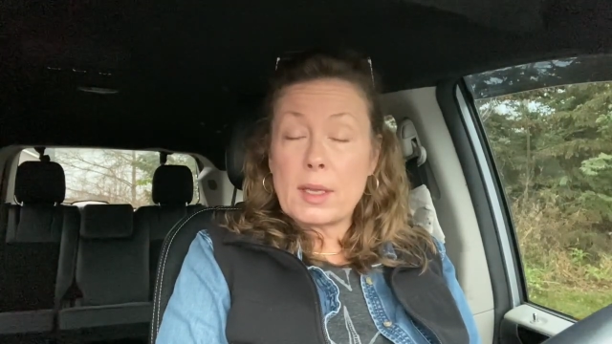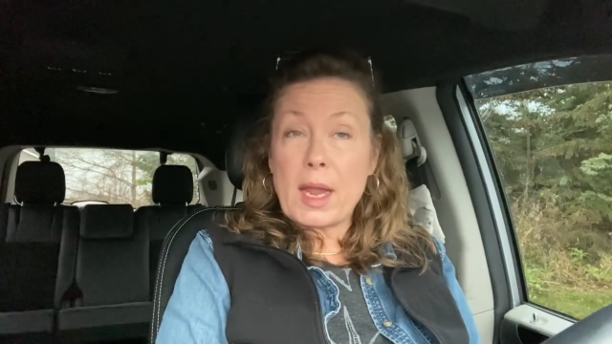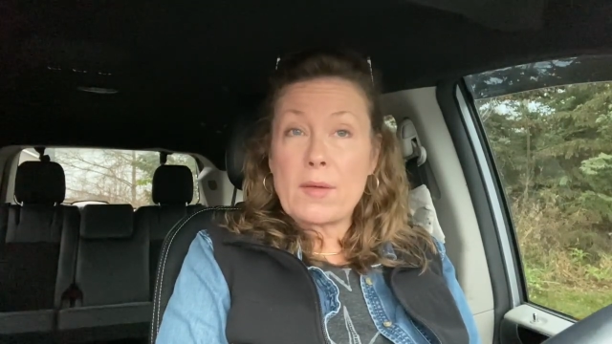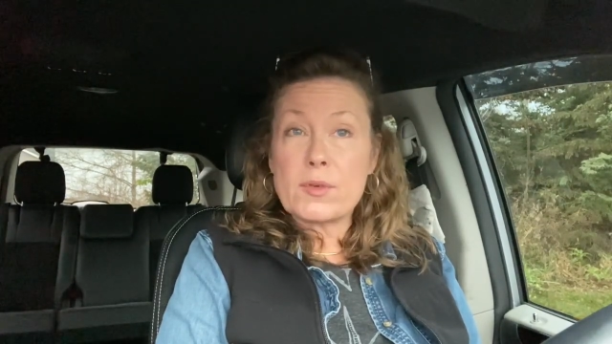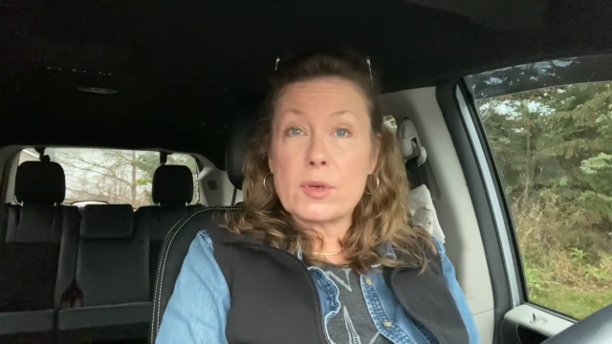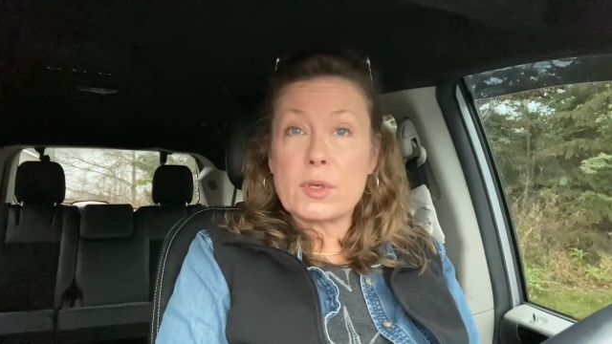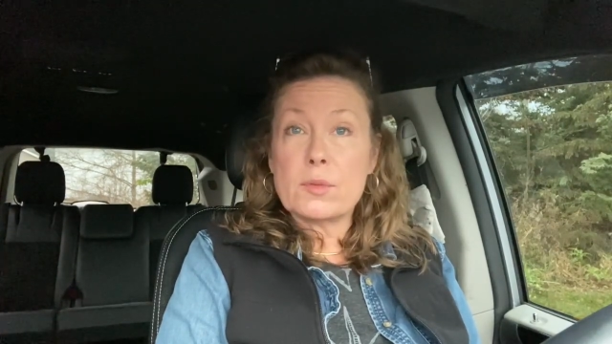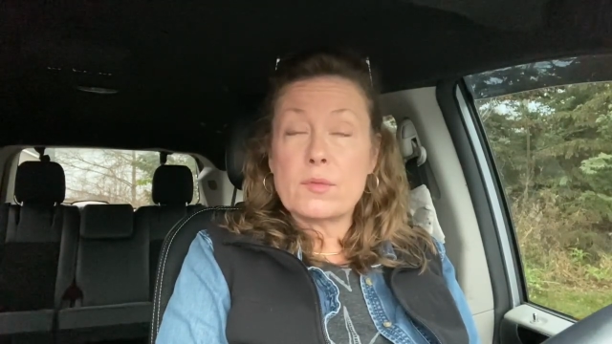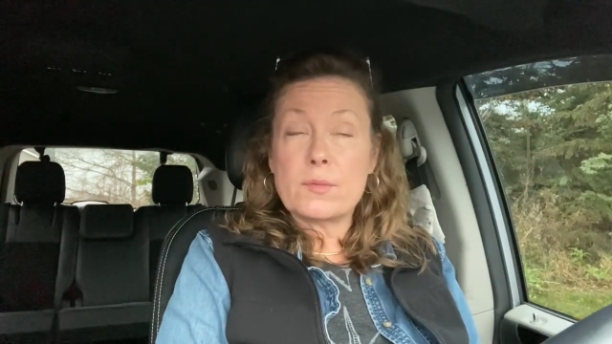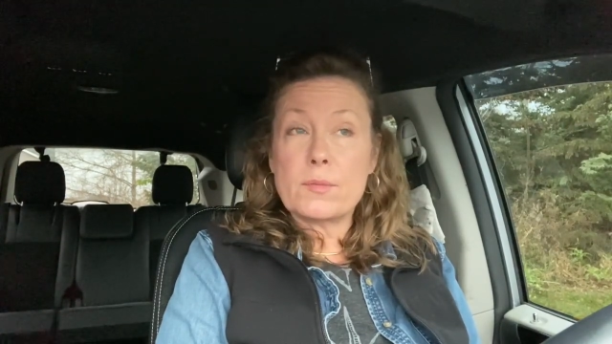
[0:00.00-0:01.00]
after
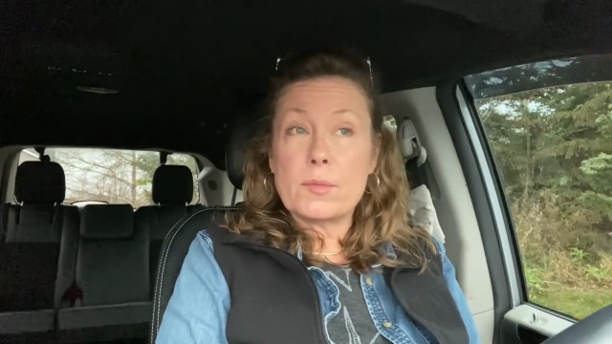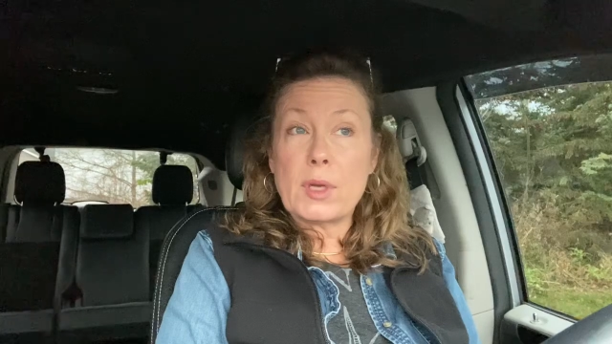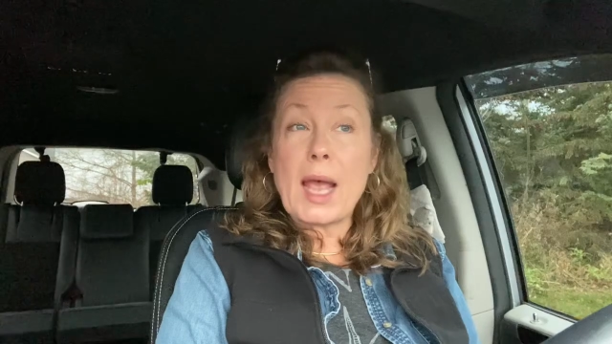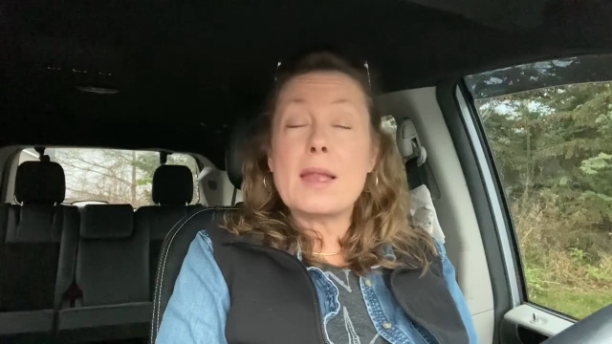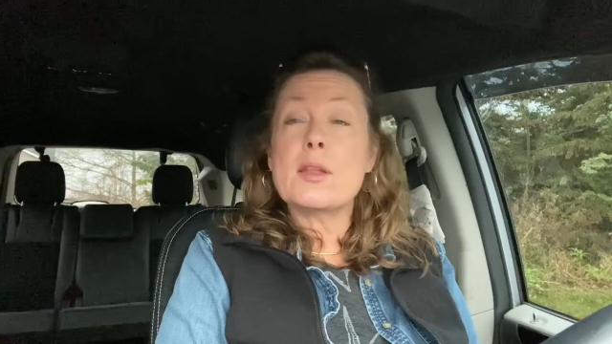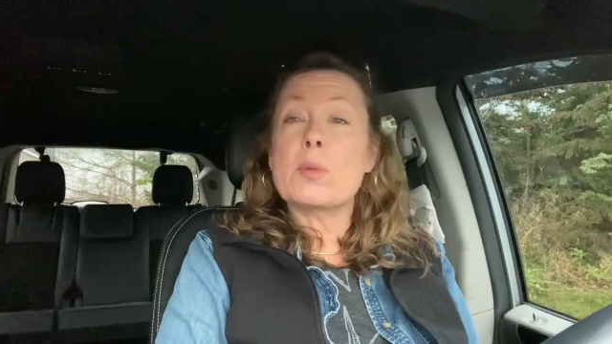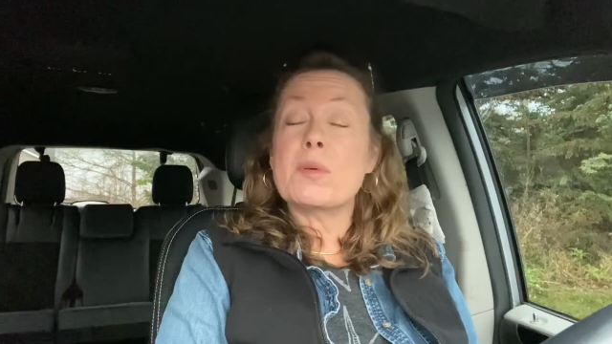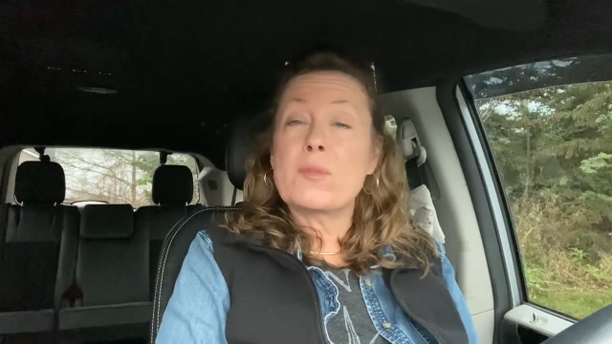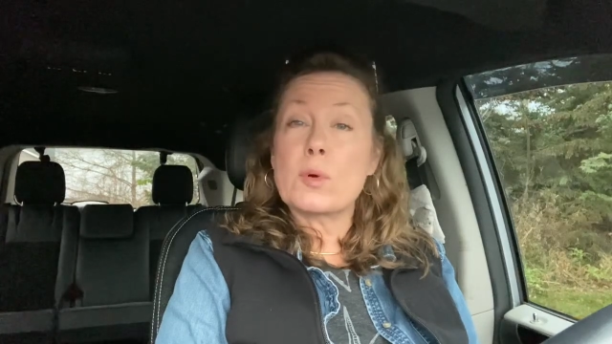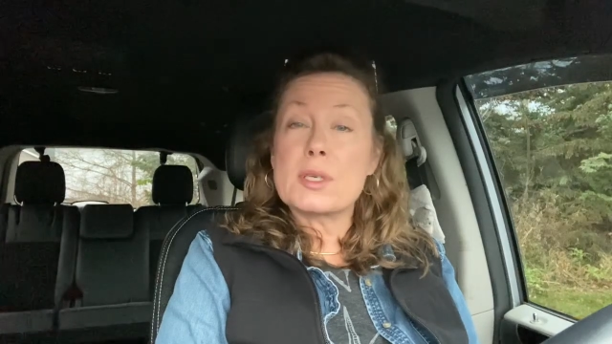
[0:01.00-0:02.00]
you've gotten there
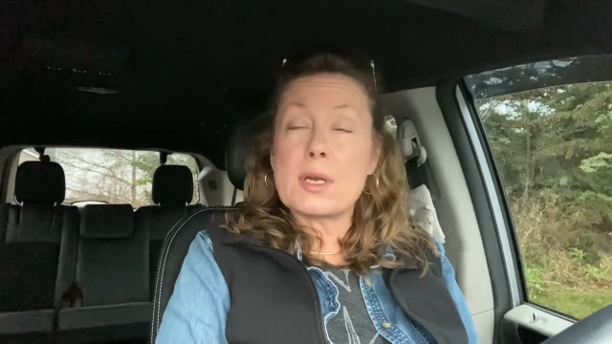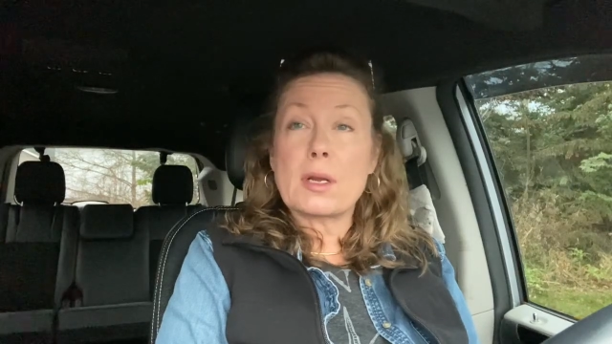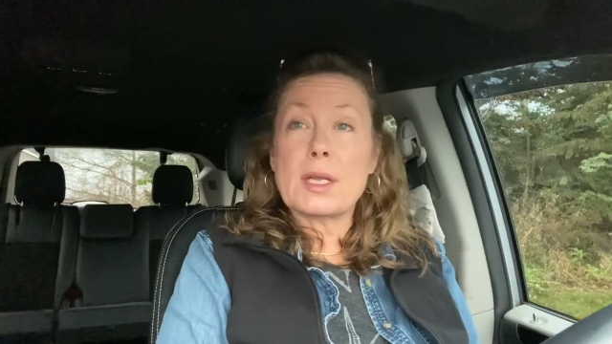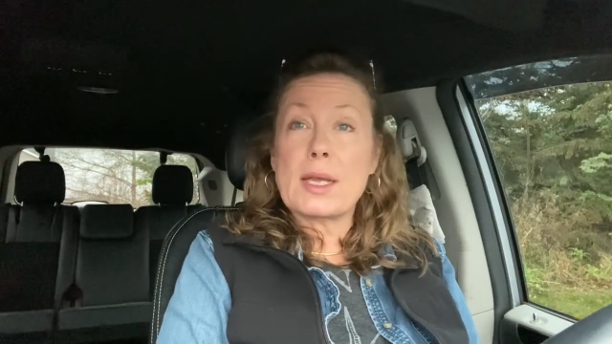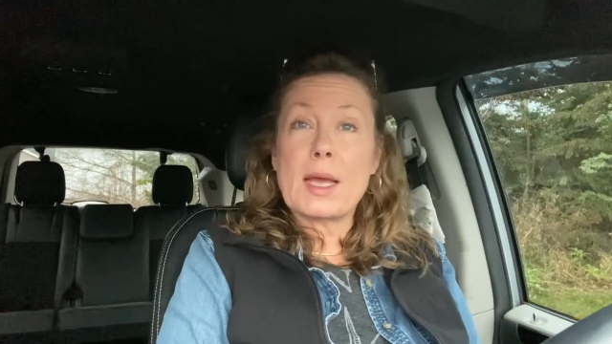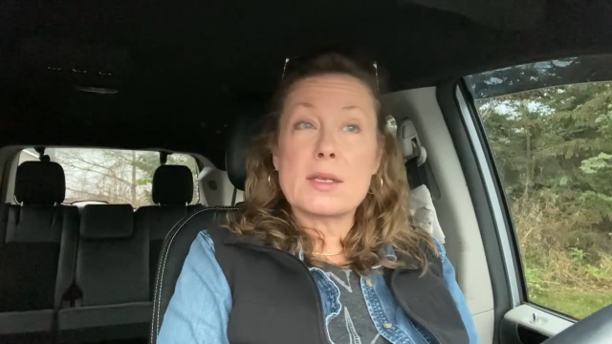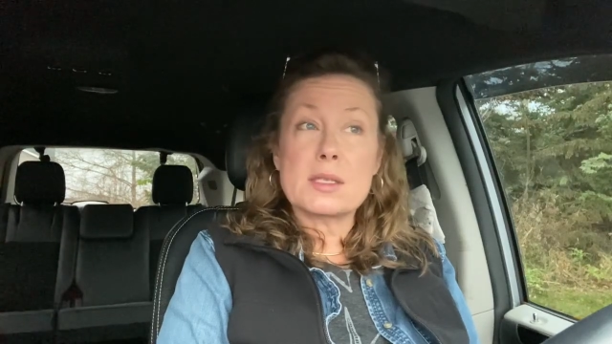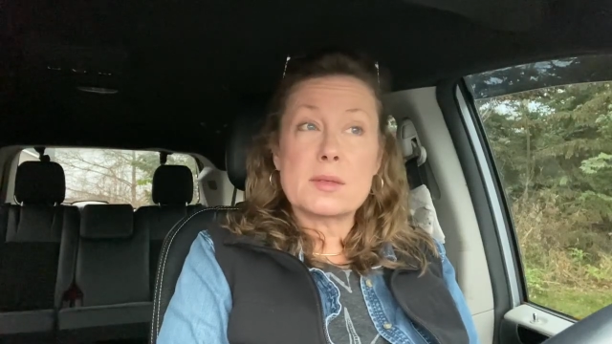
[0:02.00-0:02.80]
before dark and kind of,